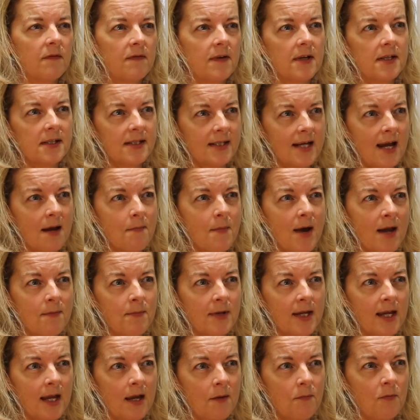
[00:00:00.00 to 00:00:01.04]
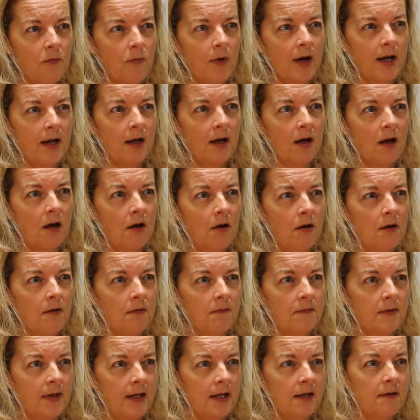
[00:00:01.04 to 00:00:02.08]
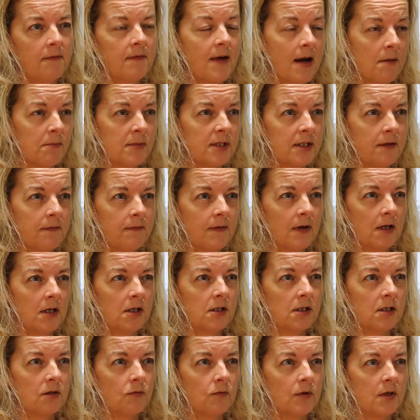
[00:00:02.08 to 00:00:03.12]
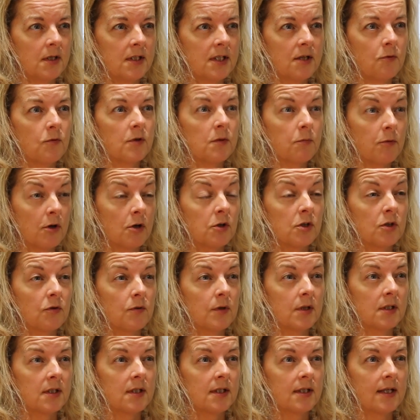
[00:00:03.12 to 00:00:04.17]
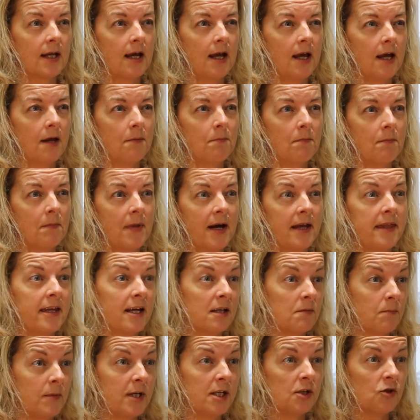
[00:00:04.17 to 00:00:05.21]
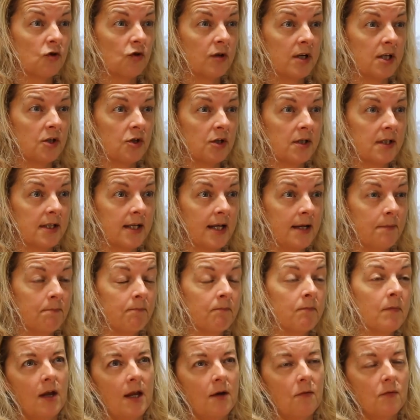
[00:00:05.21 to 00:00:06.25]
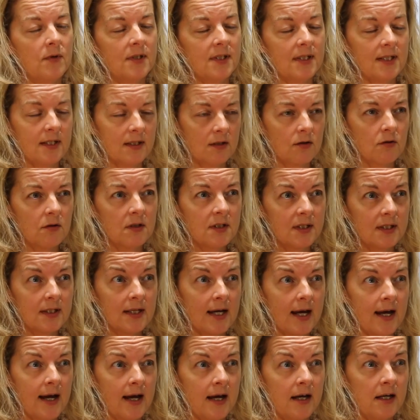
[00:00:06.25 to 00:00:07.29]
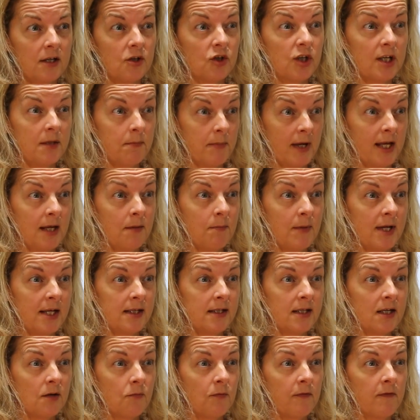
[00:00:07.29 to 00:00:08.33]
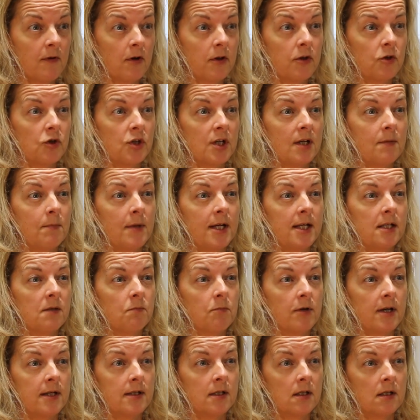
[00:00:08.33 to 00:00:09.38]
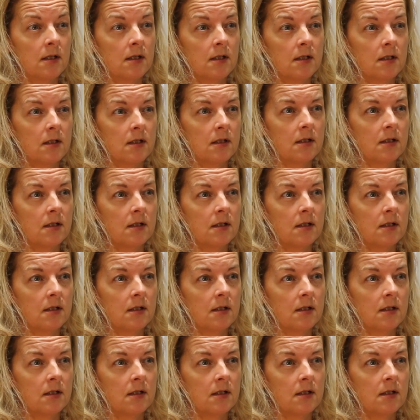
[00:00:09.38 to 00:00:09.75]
first time I became aware of the Pharmacy First it was brought to us by the administration team. It was discussed at a GP meeting with all the GPs present